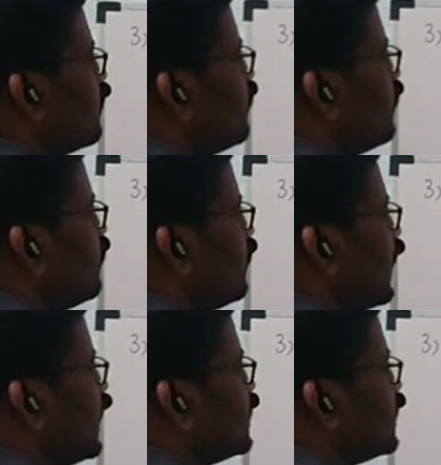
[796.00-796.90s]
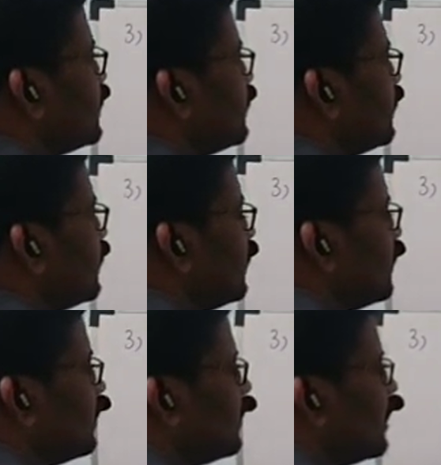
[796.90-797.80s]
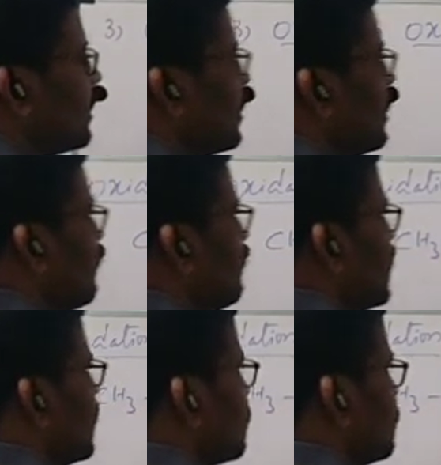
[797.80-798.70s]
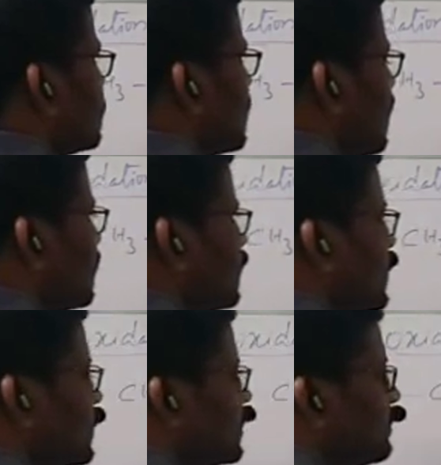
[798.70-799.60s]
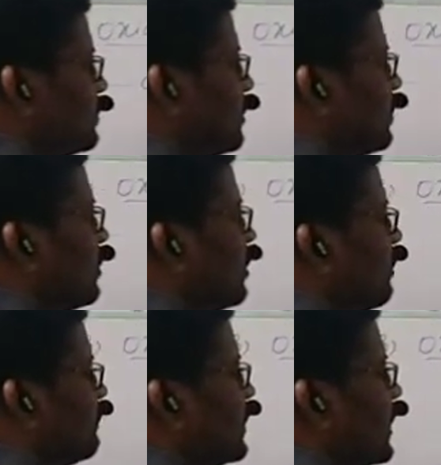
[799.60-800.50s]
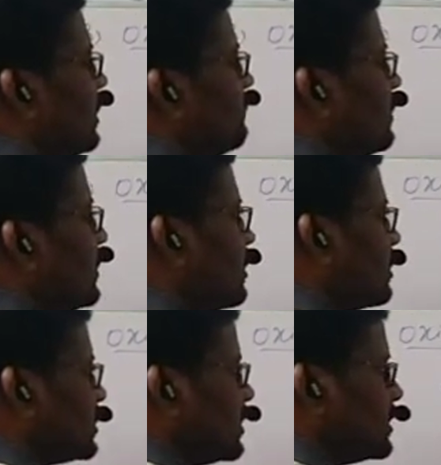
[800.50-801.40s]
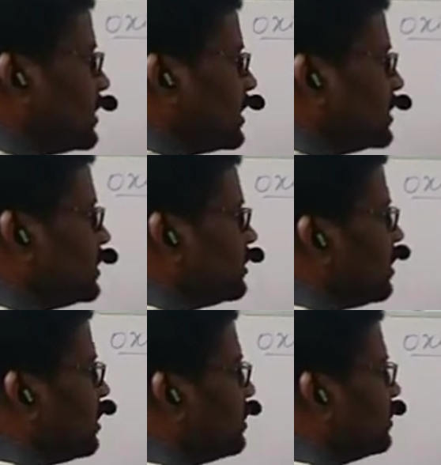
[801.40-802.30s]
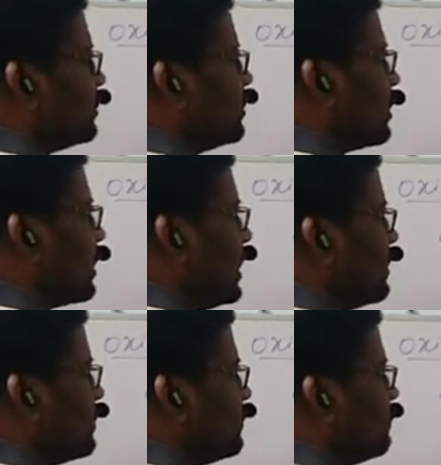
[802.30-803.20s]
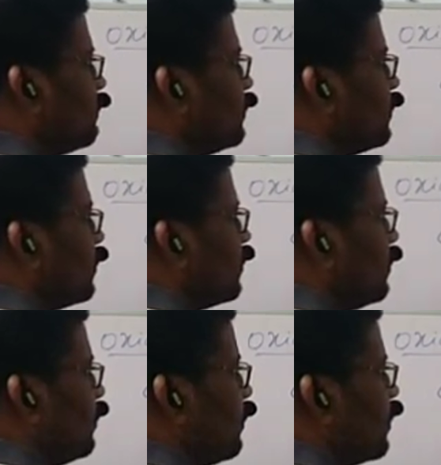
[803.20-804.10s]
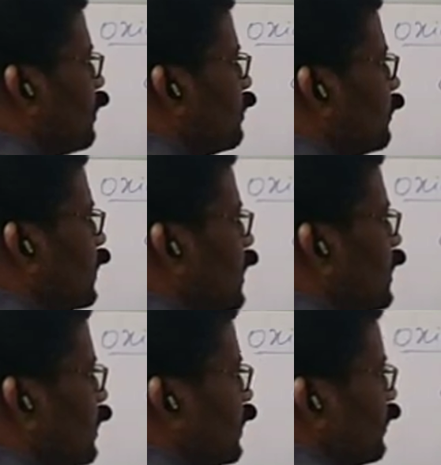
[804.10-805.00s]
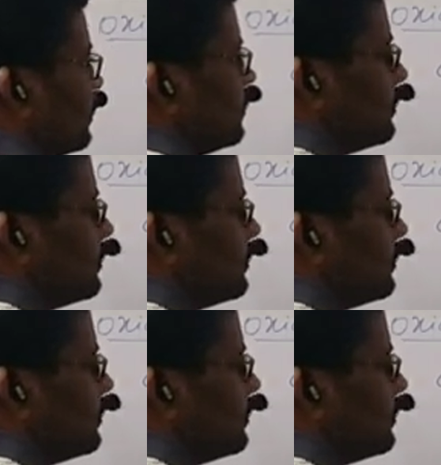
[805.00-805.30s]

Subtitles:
bond O, H. If it undergoes oxidation with any weak oxidizing agent or KMnO4, no problem, anything,